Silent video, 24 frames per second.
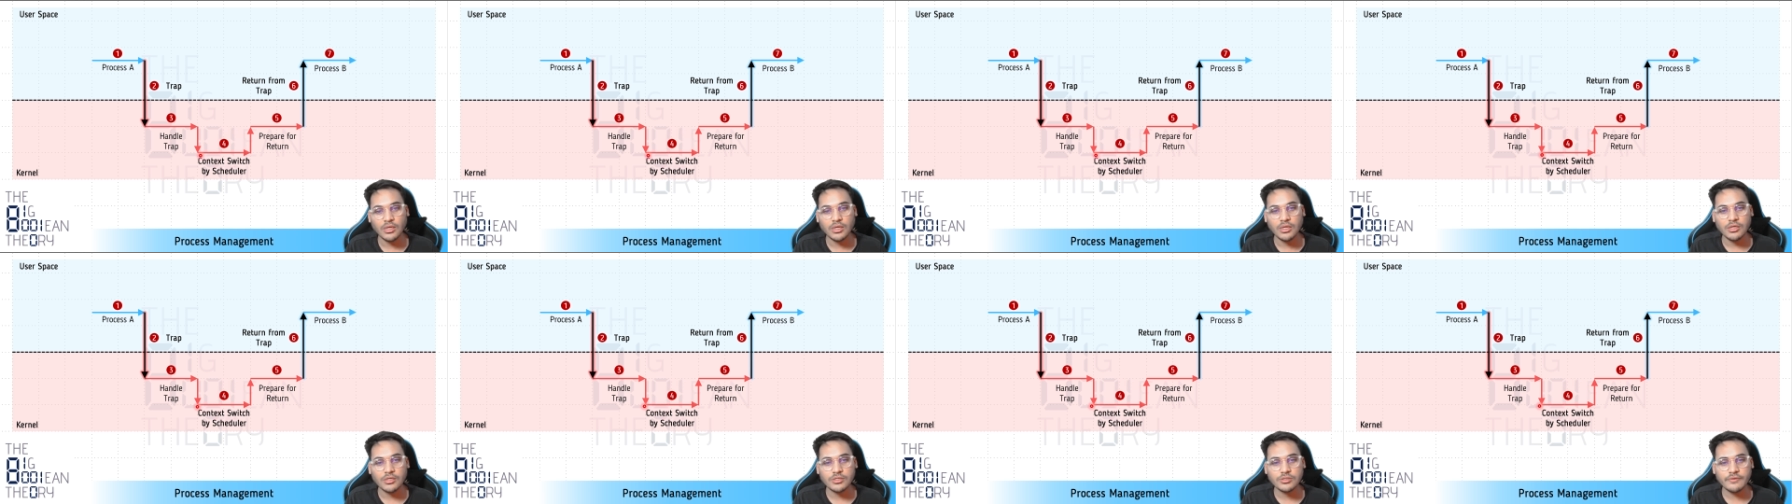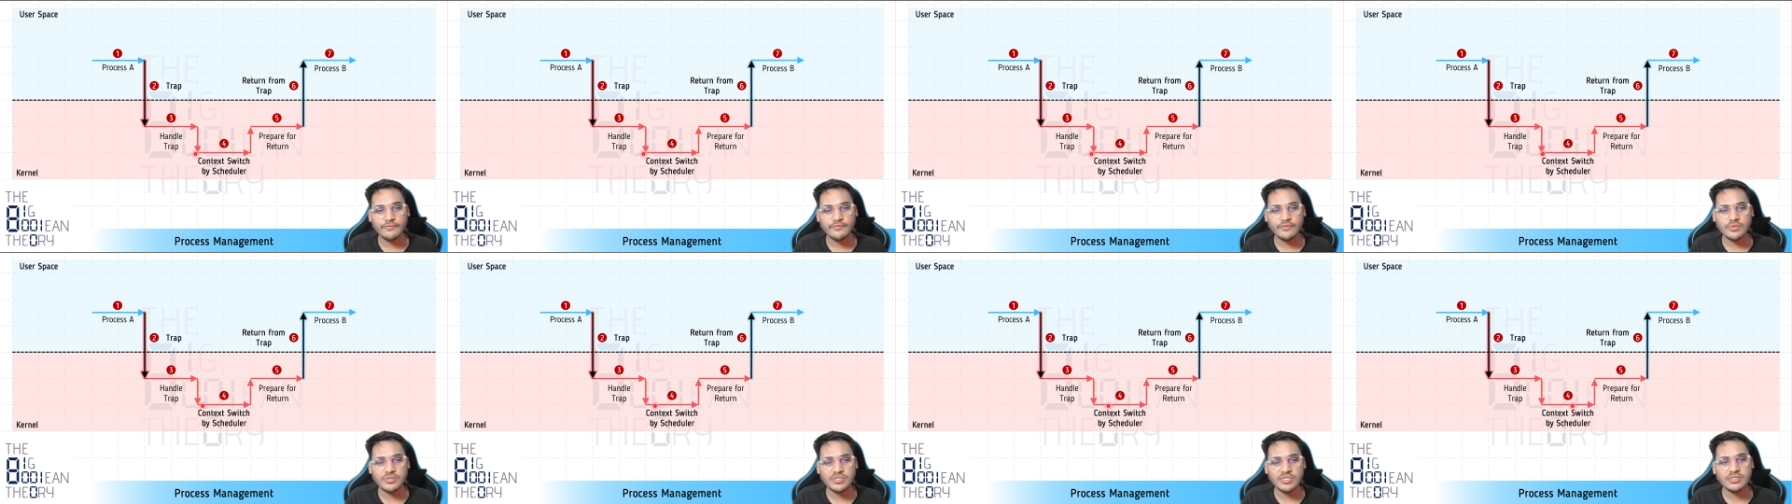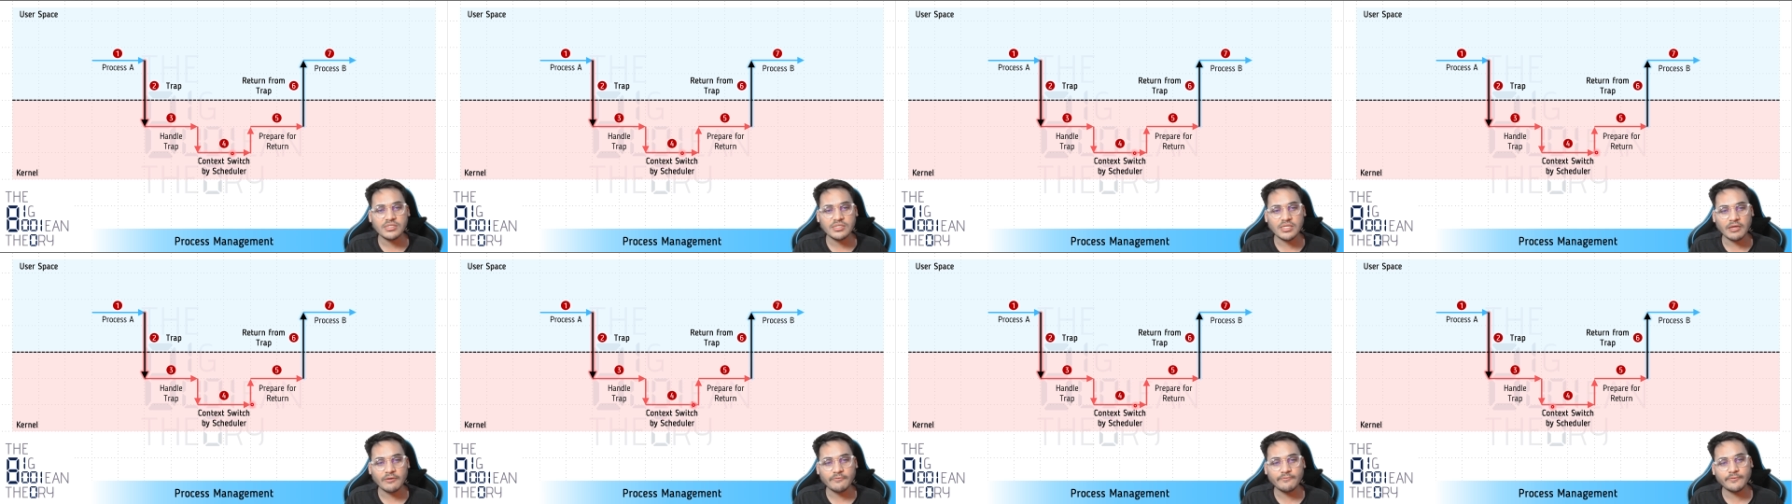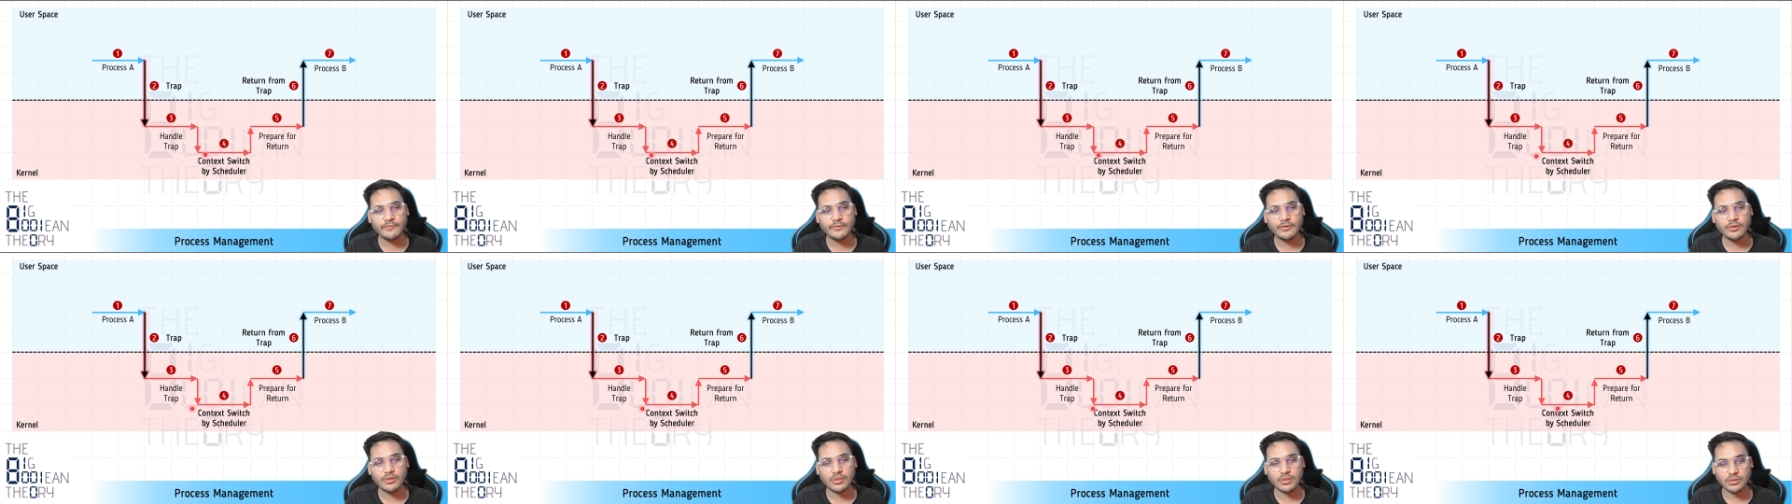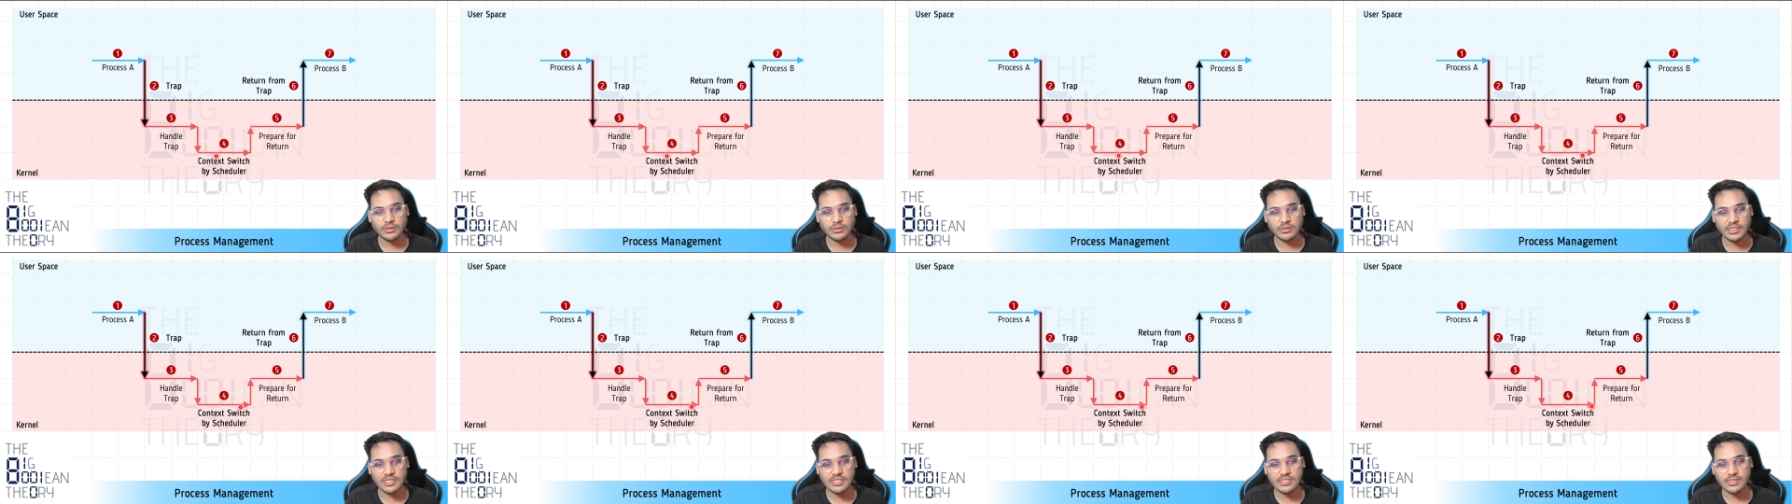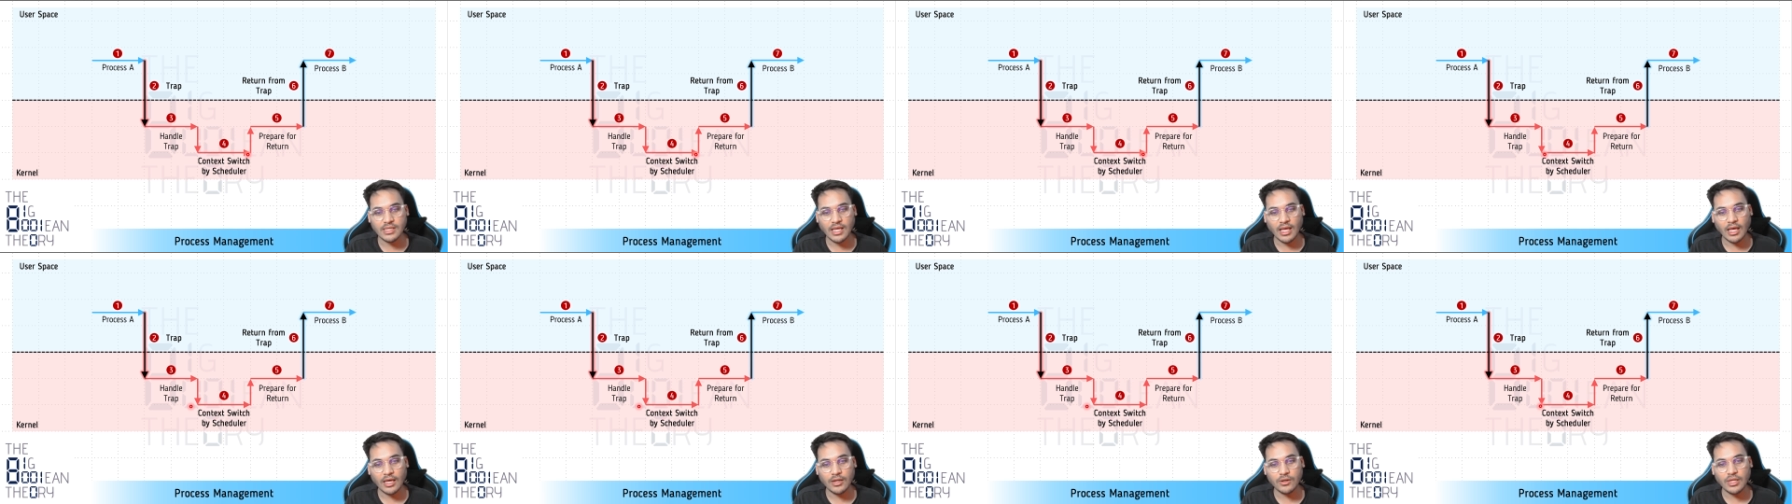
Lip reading: So if you see step 4, this arrow